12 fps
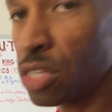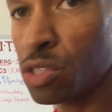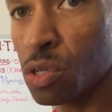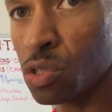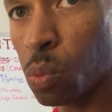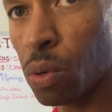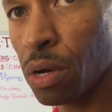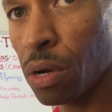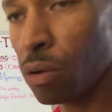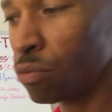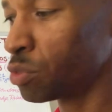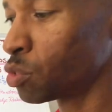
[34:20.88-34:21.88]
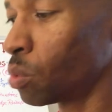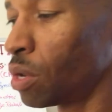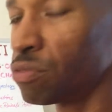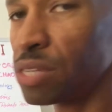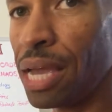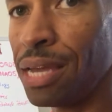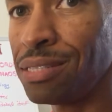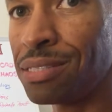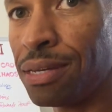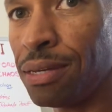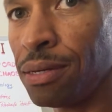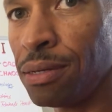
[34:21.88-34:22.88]
to 12, 12 to
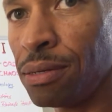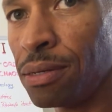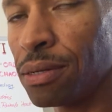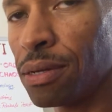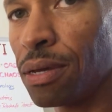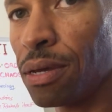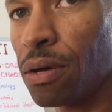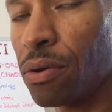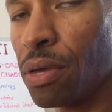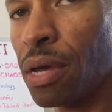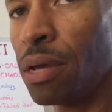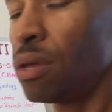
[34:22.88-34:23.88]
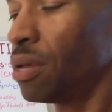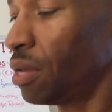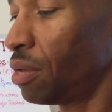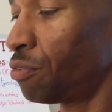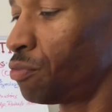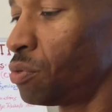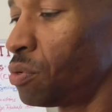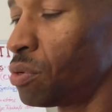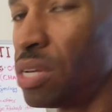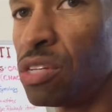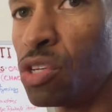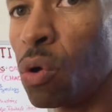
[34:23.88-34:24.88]
18, okay, if you're
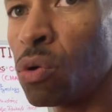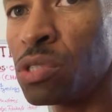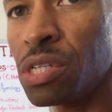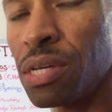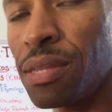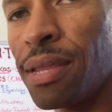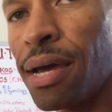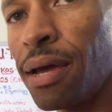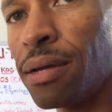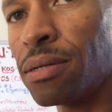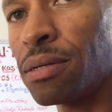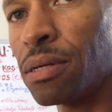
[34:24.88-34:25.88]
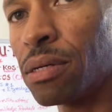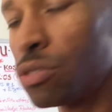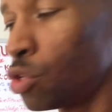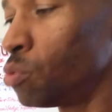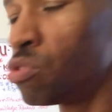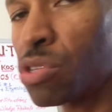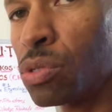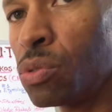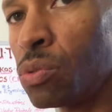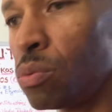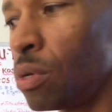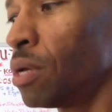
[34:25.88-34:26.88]
indulging in that too
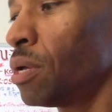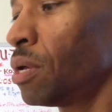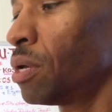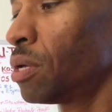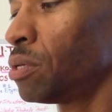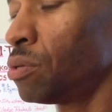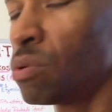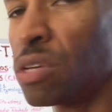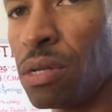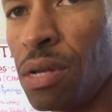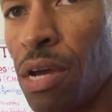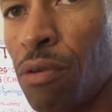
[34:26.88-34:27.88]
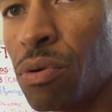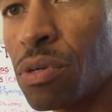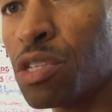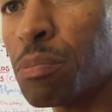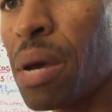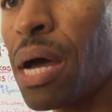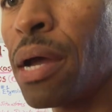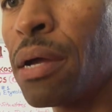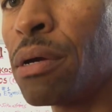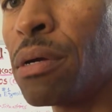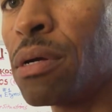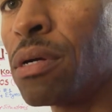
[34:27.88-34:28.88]
soon, you can never
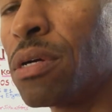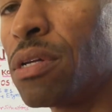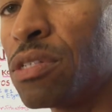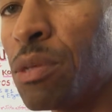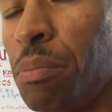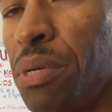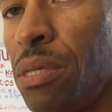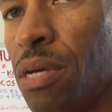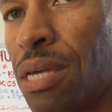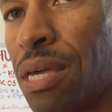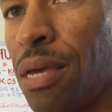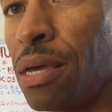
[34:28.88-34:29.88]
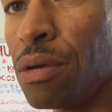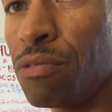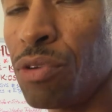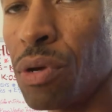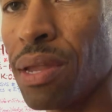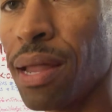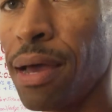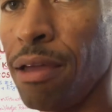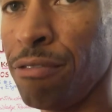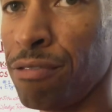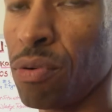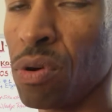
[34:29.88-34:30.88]
aspire to be the king of your
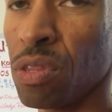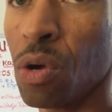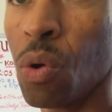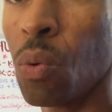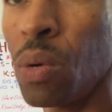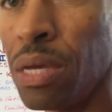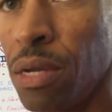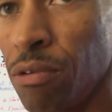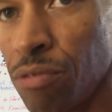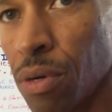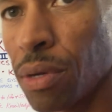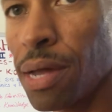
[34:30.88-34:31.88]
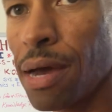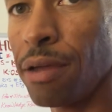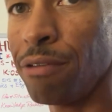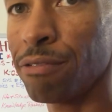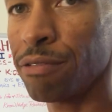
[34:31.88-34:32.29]
life or the queen of your life.